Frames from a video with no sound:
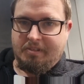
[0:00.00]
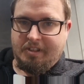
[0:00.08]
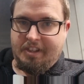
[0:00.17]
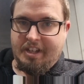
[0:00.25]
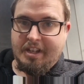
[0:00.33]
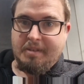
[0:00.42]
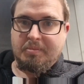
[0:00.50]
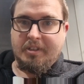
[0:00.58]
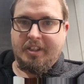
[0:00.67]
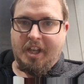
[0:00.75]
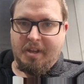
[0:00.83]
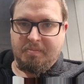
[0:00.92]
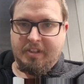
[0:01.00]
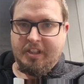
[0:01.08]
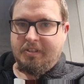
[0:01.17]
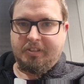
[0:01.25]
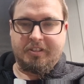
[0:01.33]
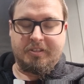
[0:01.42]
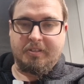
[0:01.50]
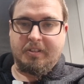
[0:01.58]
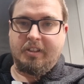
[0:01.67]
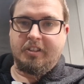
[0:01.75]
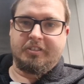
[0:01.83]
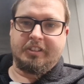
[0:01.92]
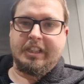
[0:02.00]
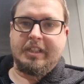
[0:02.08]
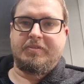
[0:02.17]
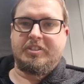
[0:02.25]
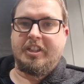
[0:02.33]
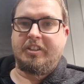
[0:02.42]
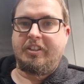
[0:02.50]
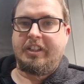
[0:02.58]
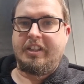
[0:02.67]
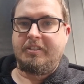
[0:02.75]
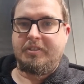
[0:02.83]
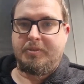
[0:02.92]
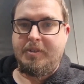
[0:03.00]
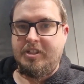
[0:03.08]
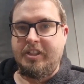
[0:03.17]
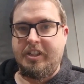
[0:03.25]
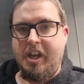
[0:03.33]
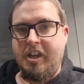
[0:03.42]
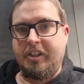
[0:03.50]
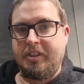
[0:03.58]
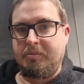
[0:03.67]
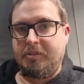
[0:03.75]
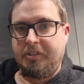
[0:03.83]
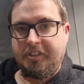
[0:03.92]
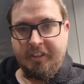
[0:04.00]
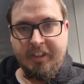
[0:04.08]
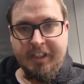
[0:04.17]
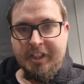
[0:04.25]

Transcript: are there but um, they're not going to do a lot to keep sunlight out especially early in the morning